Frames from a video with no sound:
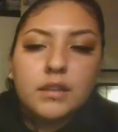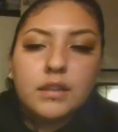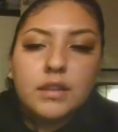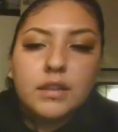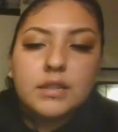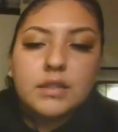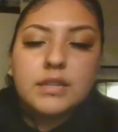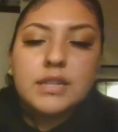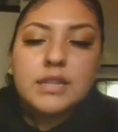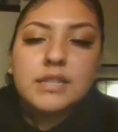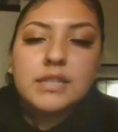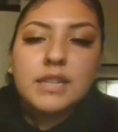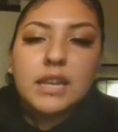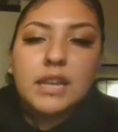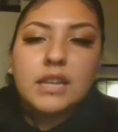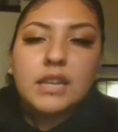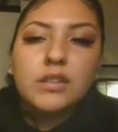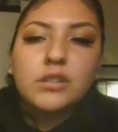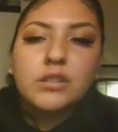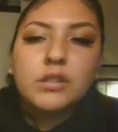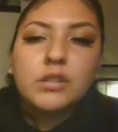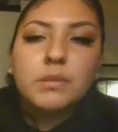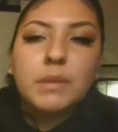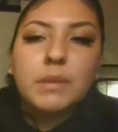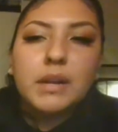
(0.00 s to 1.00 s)
it says
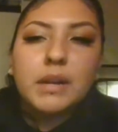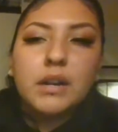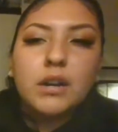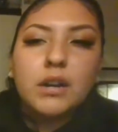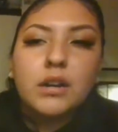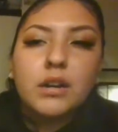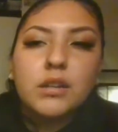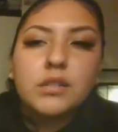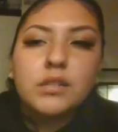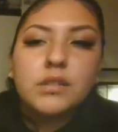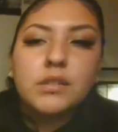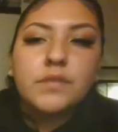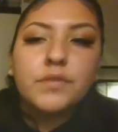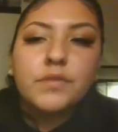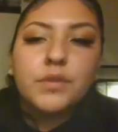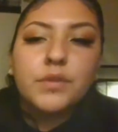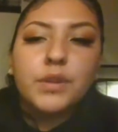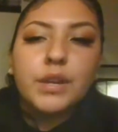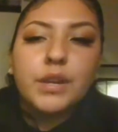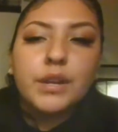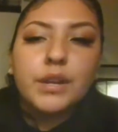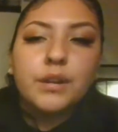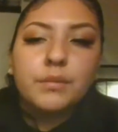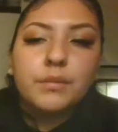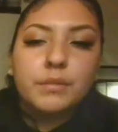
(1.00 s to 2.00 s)
answer my calls if you
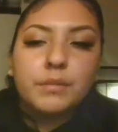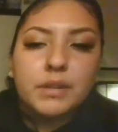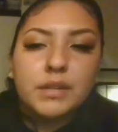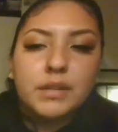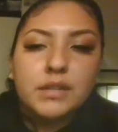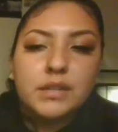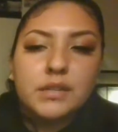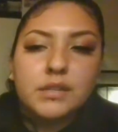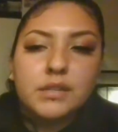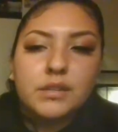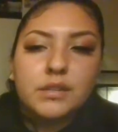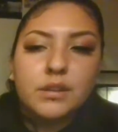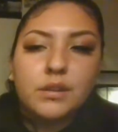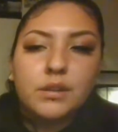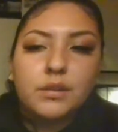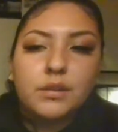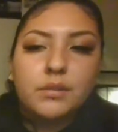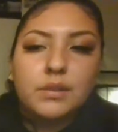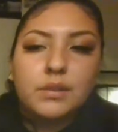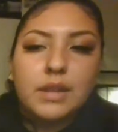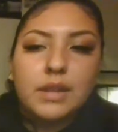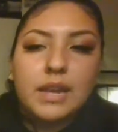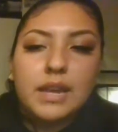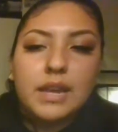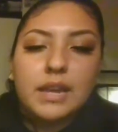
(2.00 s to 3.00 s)
hear me.
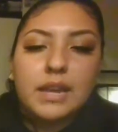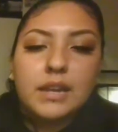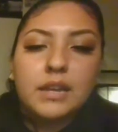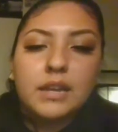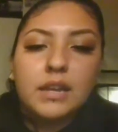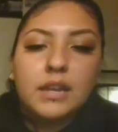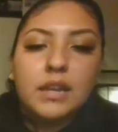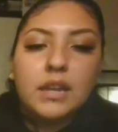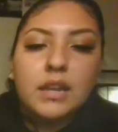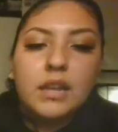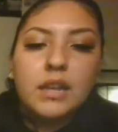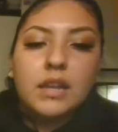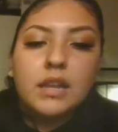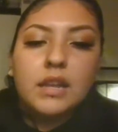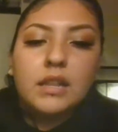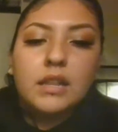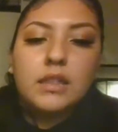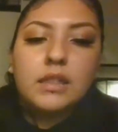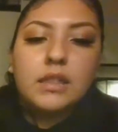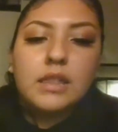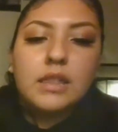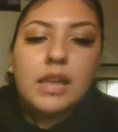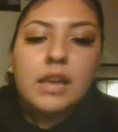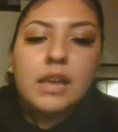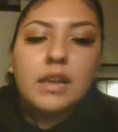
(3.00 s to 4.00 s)
So like
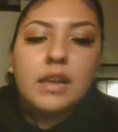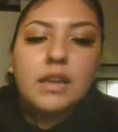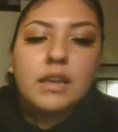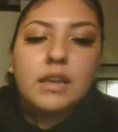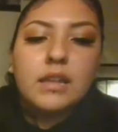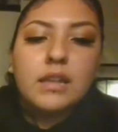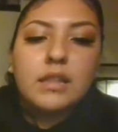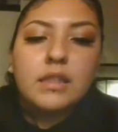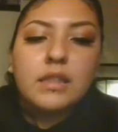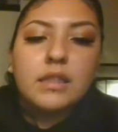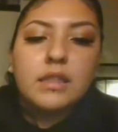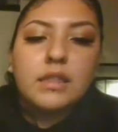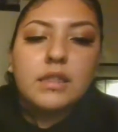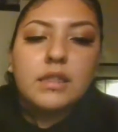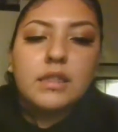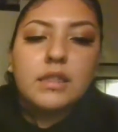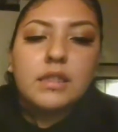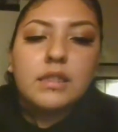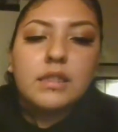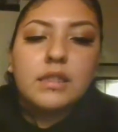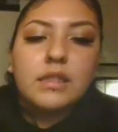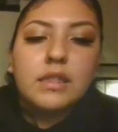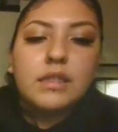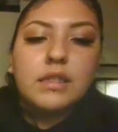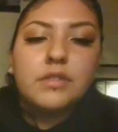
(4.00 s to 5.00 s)
they
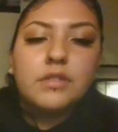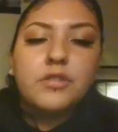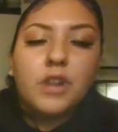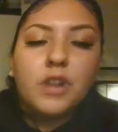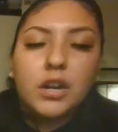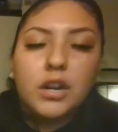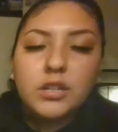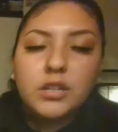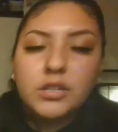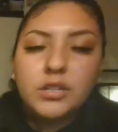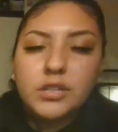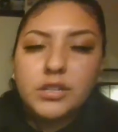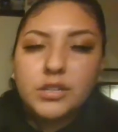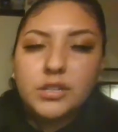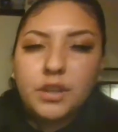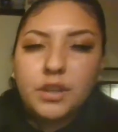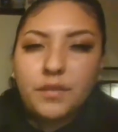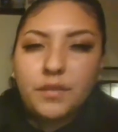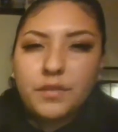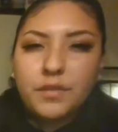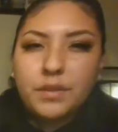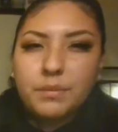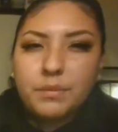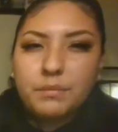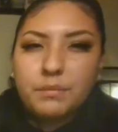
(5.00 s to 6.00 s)
talk to
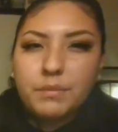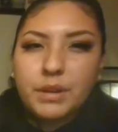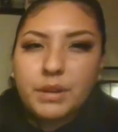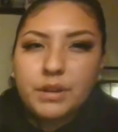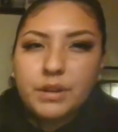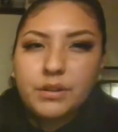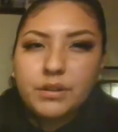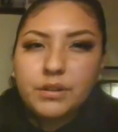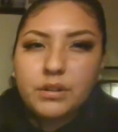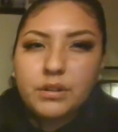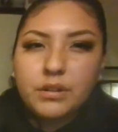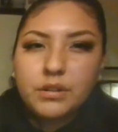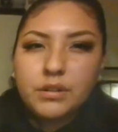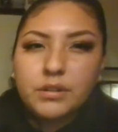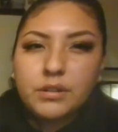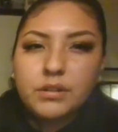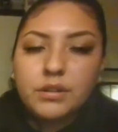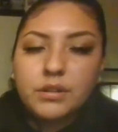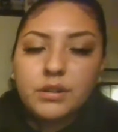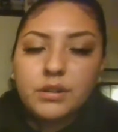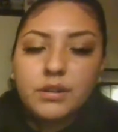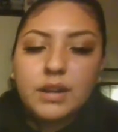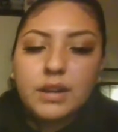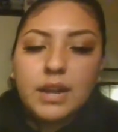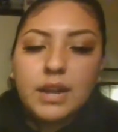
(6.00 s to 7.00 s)
yourself in the mirror.
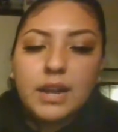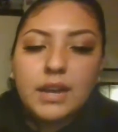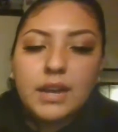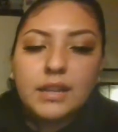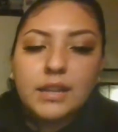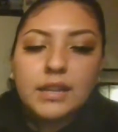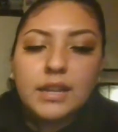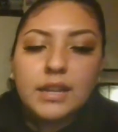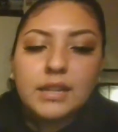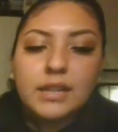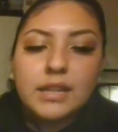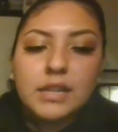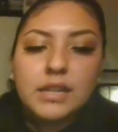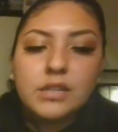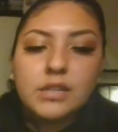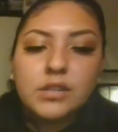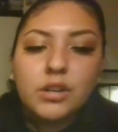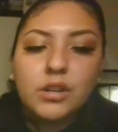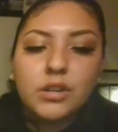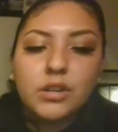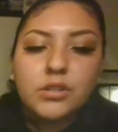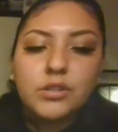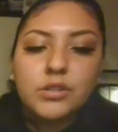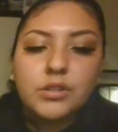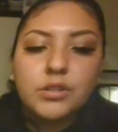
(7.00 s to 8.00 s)
Okay, like they
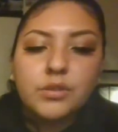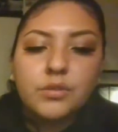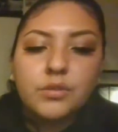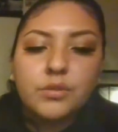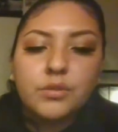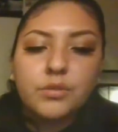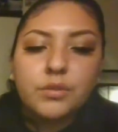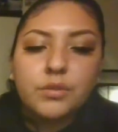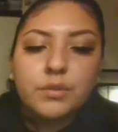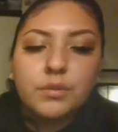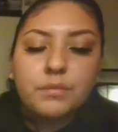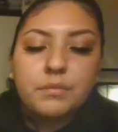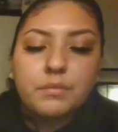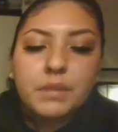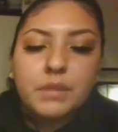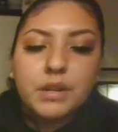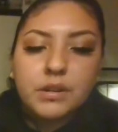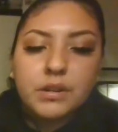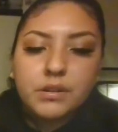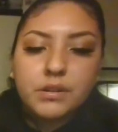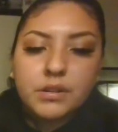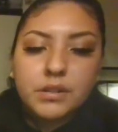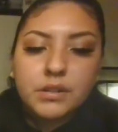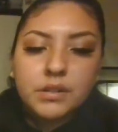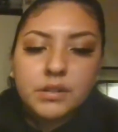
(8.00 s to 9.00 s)
talk to you
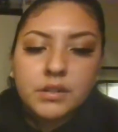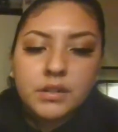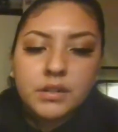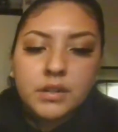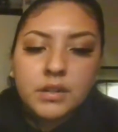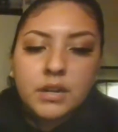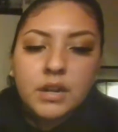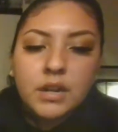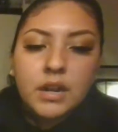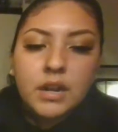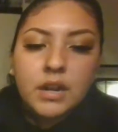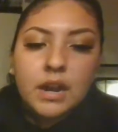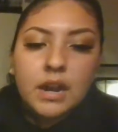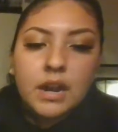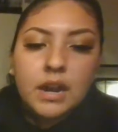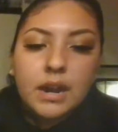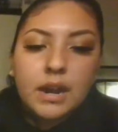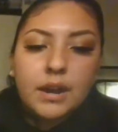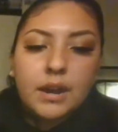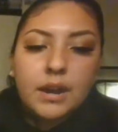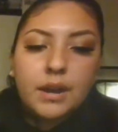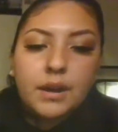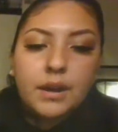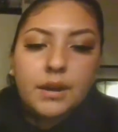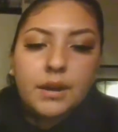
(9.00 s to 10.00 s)
through the
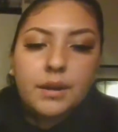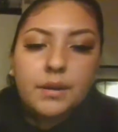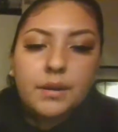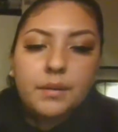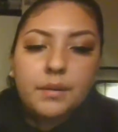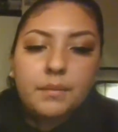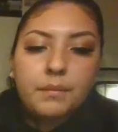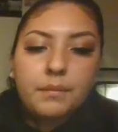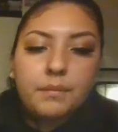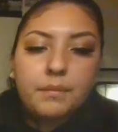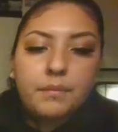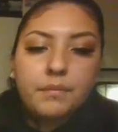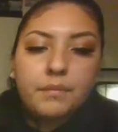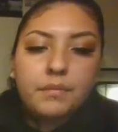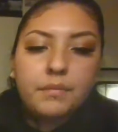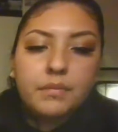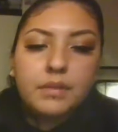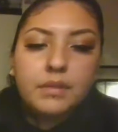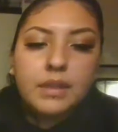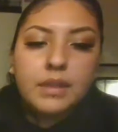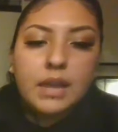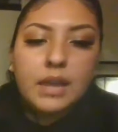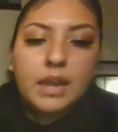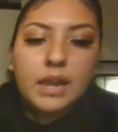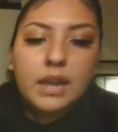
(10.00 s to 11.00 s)
mirror.
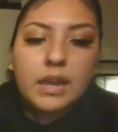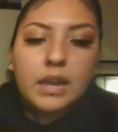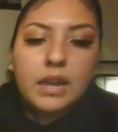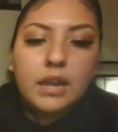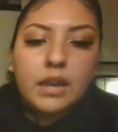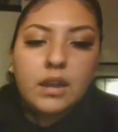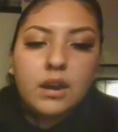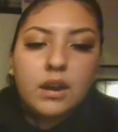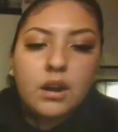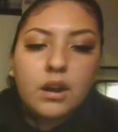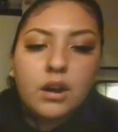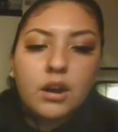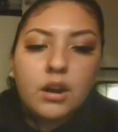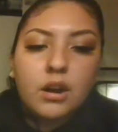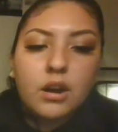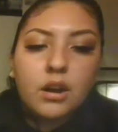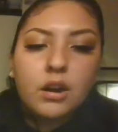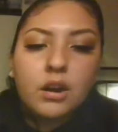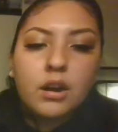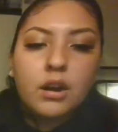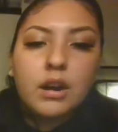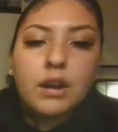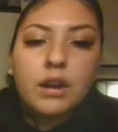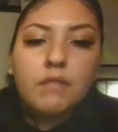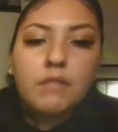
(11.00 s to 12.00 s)
They
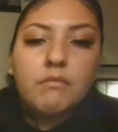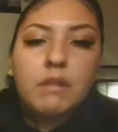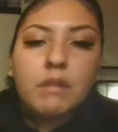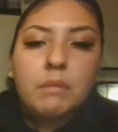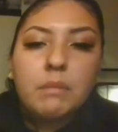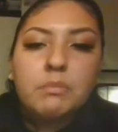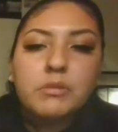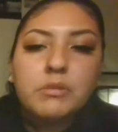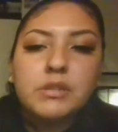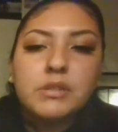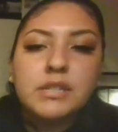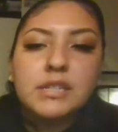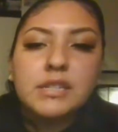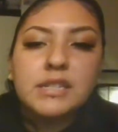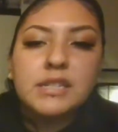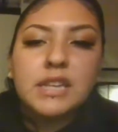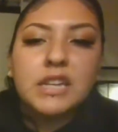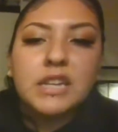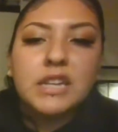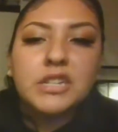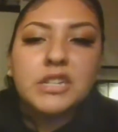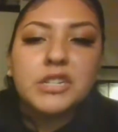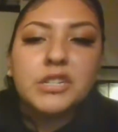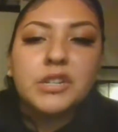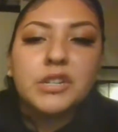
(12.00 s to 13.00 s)
are a
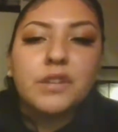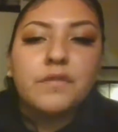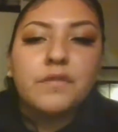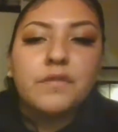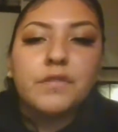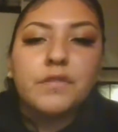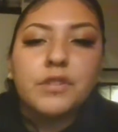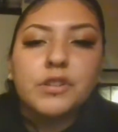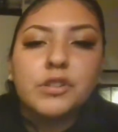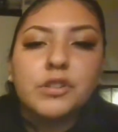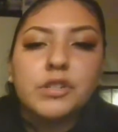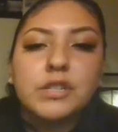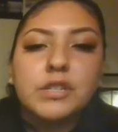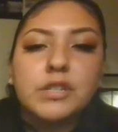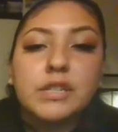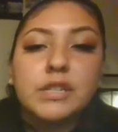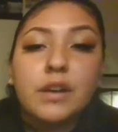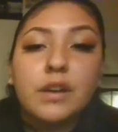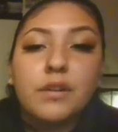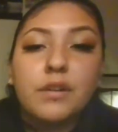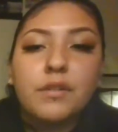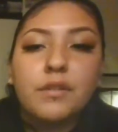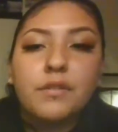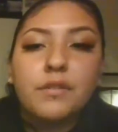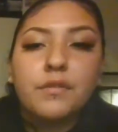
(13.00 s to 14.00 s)
representation of
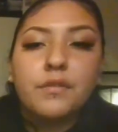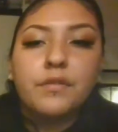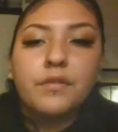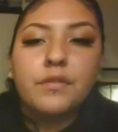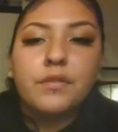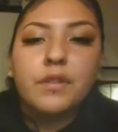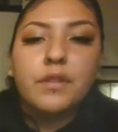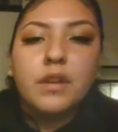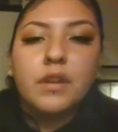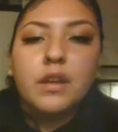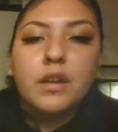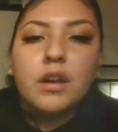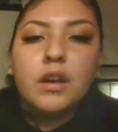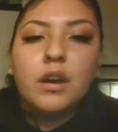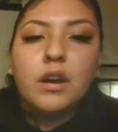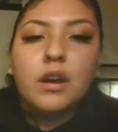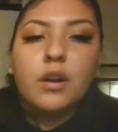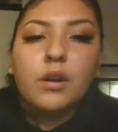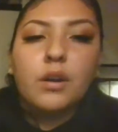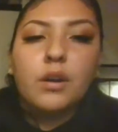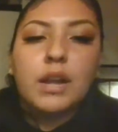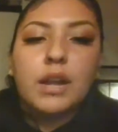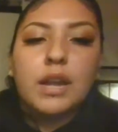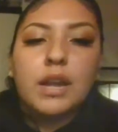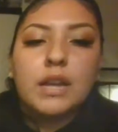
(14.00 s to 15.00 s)
yourself.
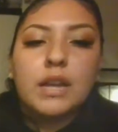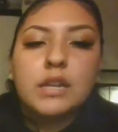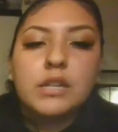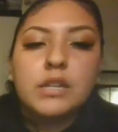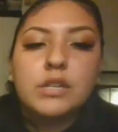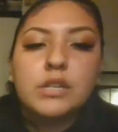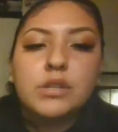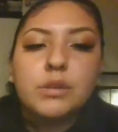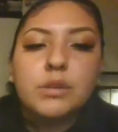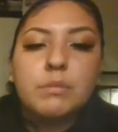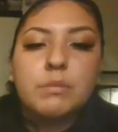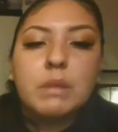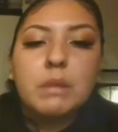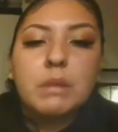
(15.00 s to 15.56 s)
Okay, so